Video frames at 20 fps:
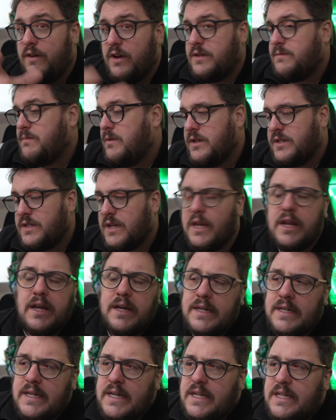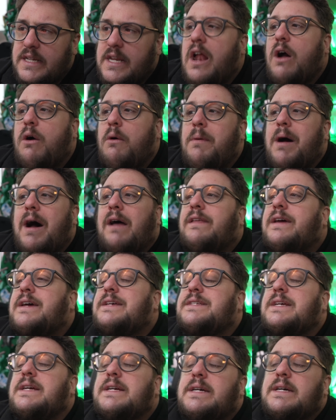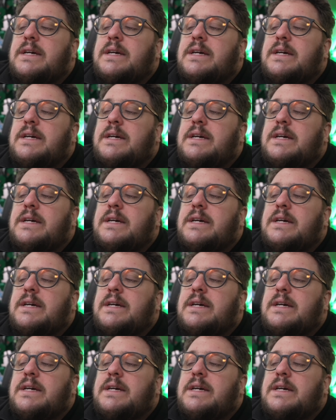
first person to know about this.